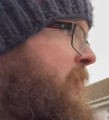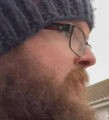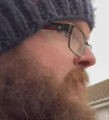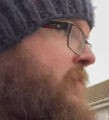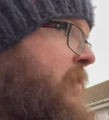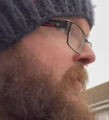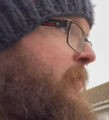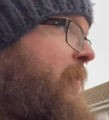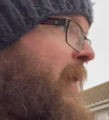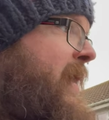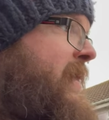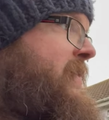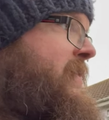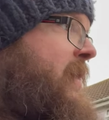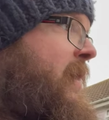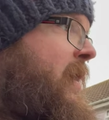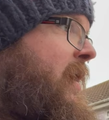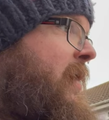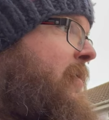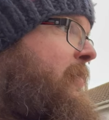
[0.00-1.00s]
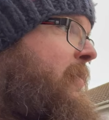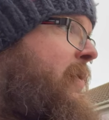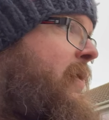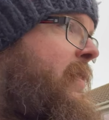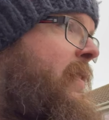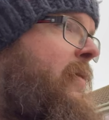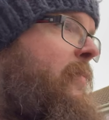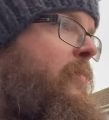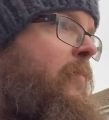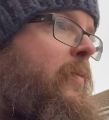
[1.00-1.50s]
just going to paint it up
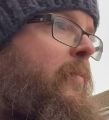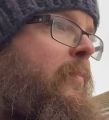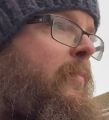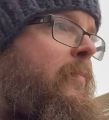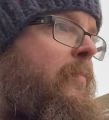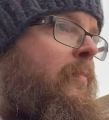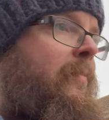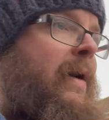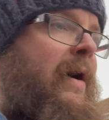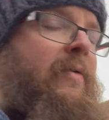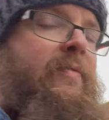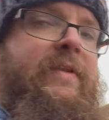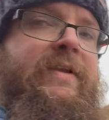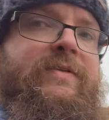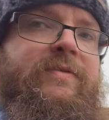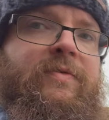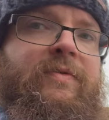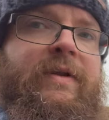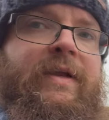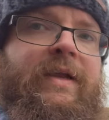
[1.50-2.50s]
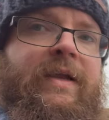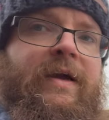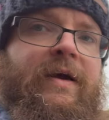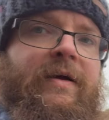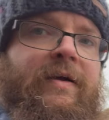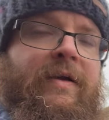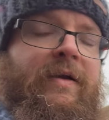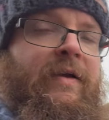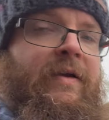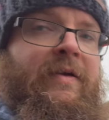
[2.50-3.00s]
and then we'll mount this on
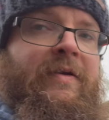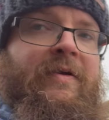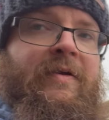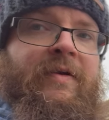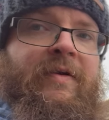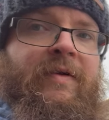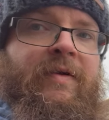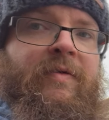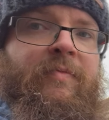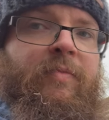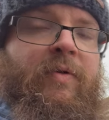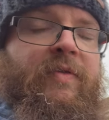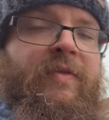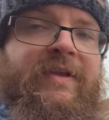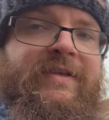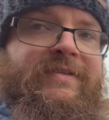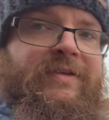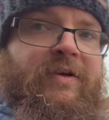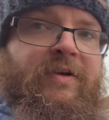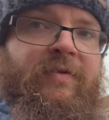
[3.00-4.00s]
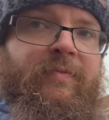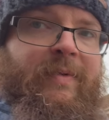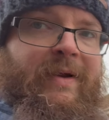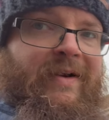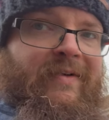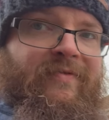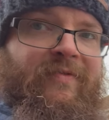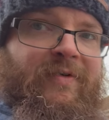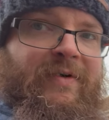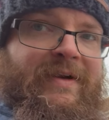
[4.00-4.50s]
here. But this could have
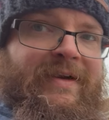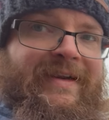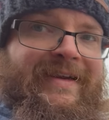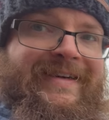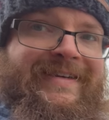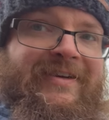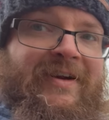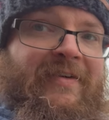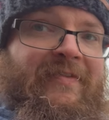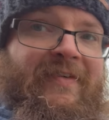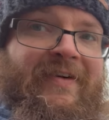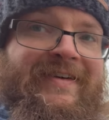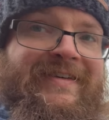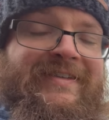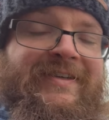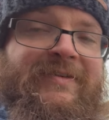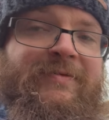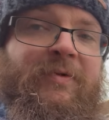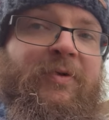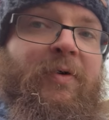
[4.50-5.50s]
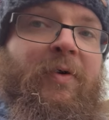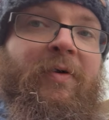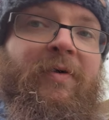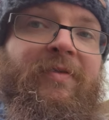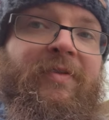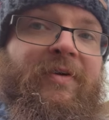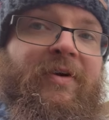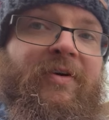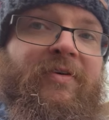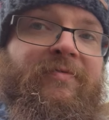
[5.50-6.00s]
been avoided if I just
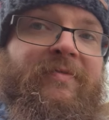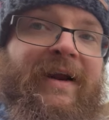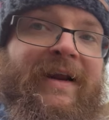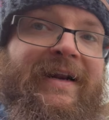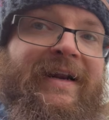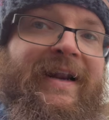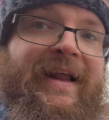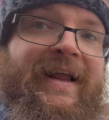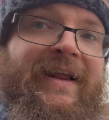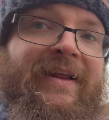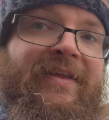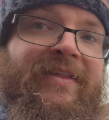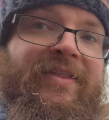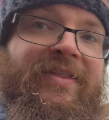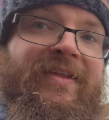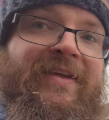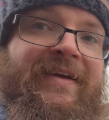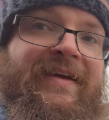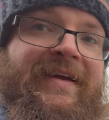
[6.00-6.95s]
got the correct length